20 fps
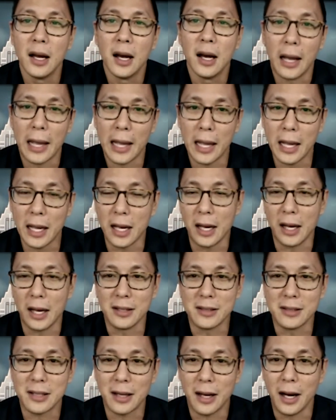
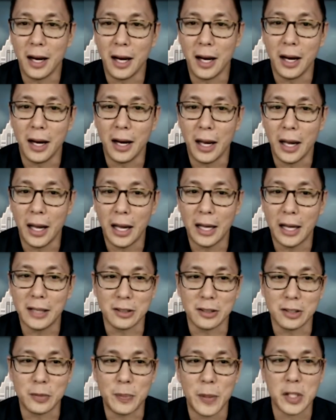And as
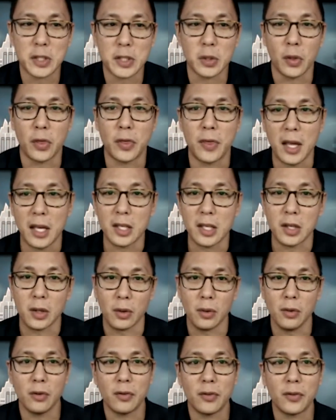a special thank
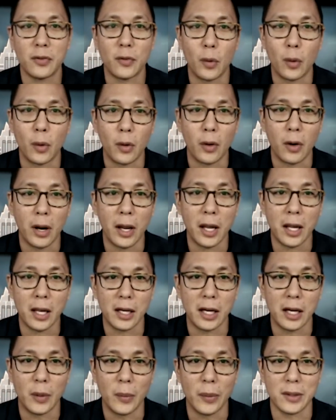you for
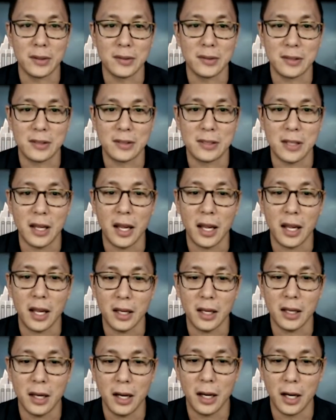hanging out with us
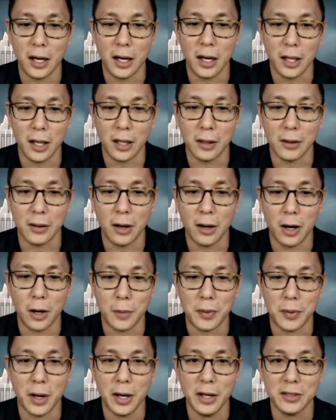today,
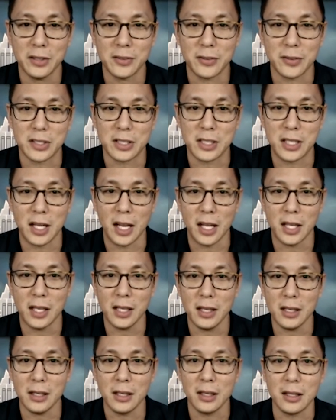our prize for today
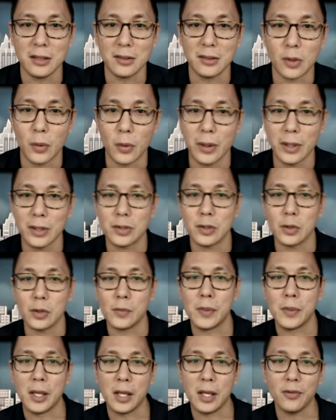is going to
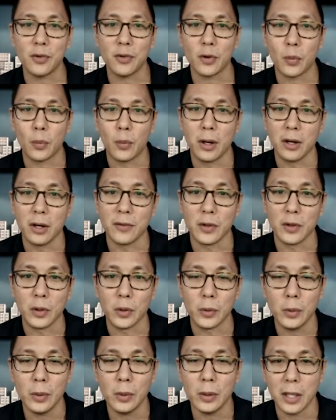be, for one of
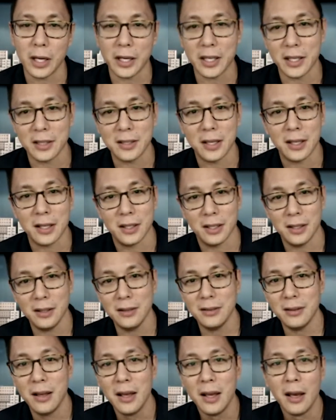you lucky
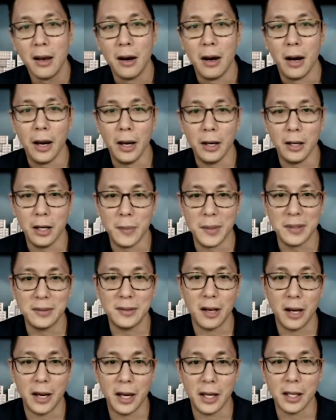attendees, an
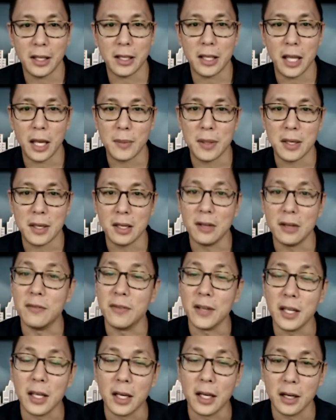MSI Gaming
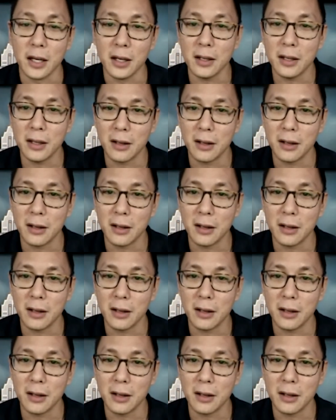NVIDIA